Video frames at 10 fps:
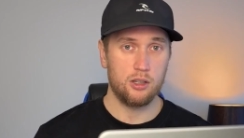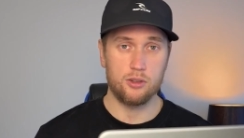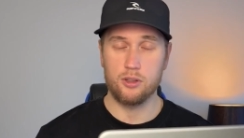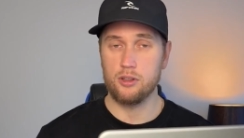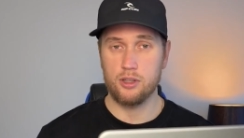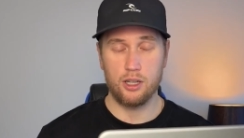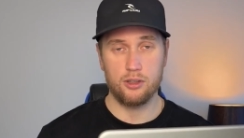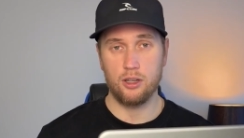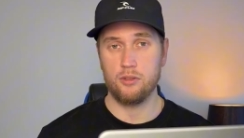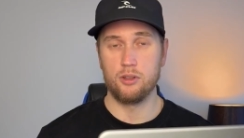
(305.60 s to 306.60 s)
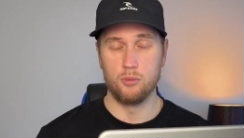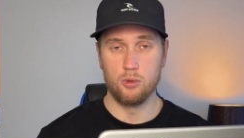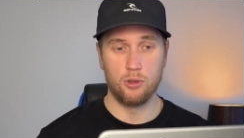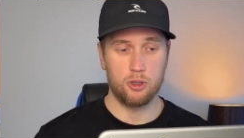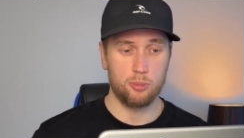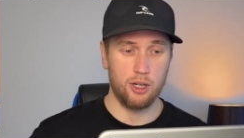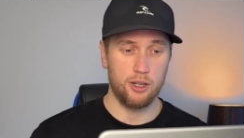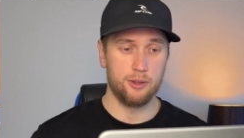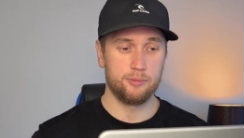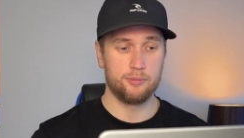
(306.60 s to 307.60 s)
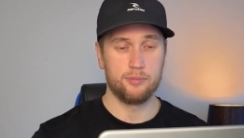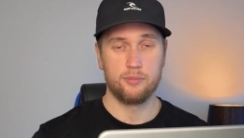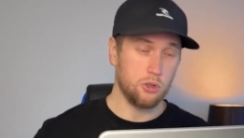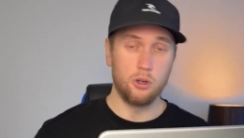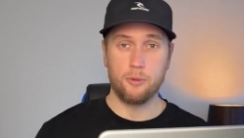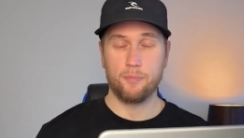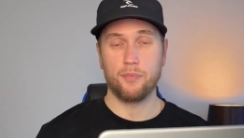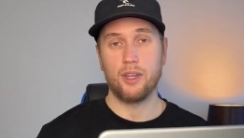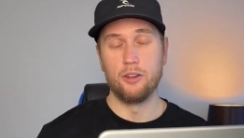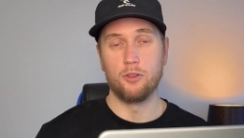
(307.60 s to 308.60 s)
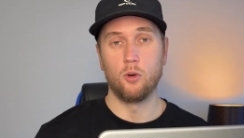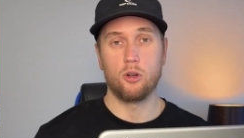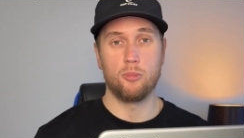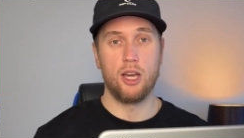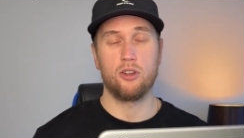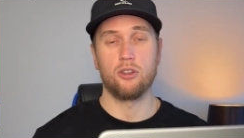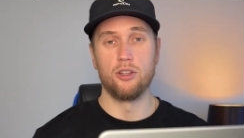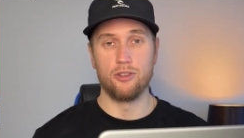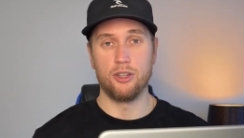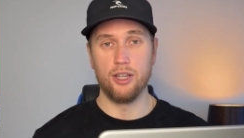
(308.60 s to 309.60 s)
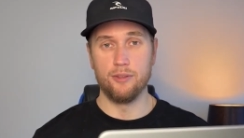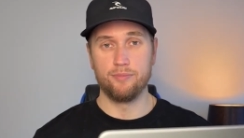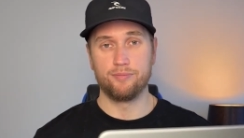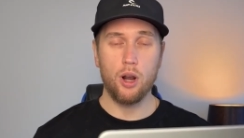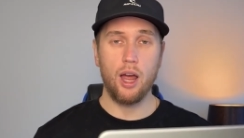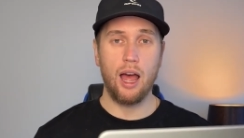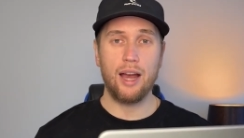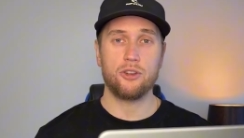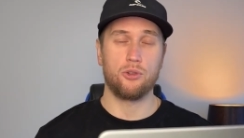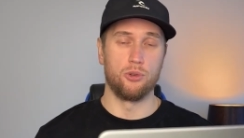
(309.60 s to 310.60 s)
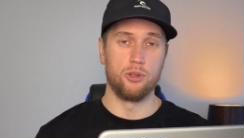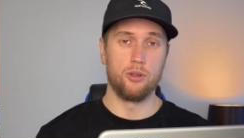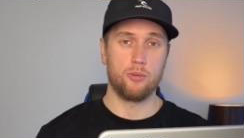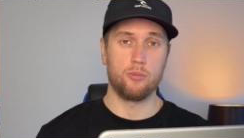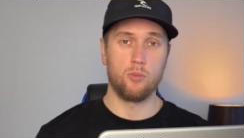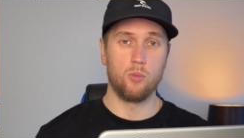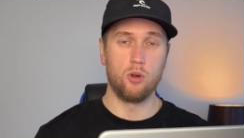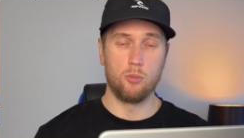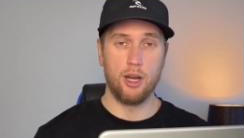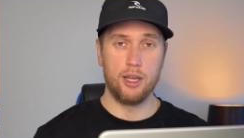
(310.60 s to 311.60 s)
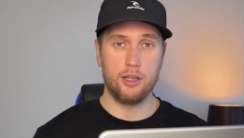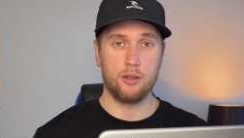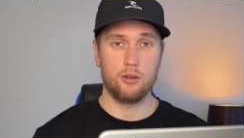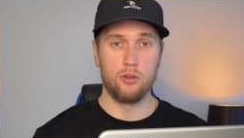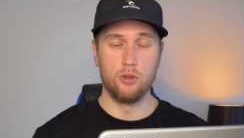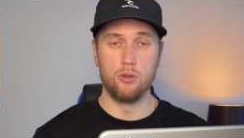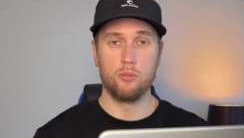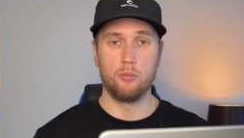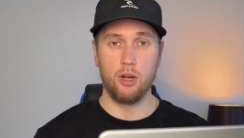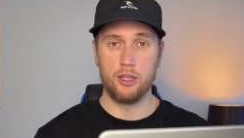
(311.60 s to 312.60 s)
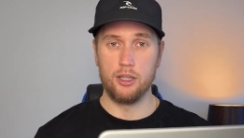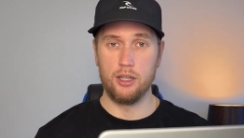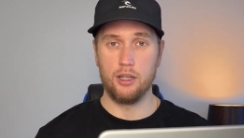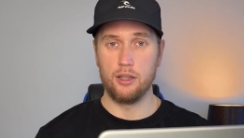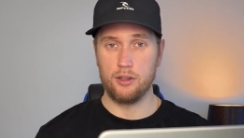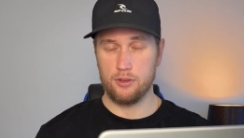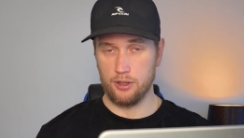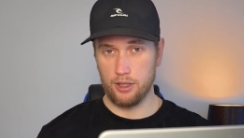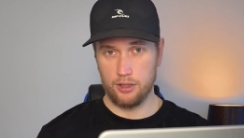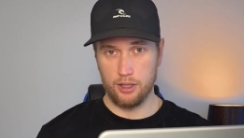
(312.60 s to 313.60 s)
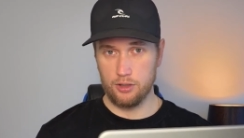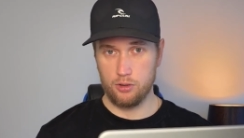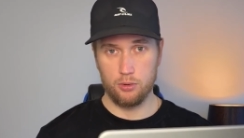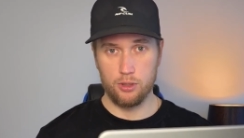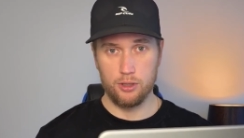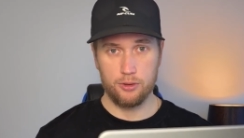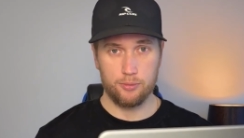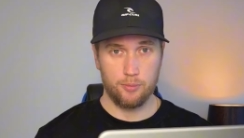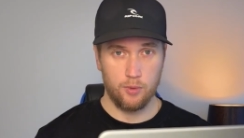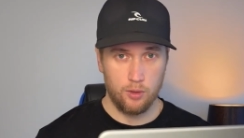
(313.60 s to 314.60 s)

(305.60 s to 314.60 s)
Because this tech stuff, it will expire. So if automation is dead, what actually will make you money in this like next two years?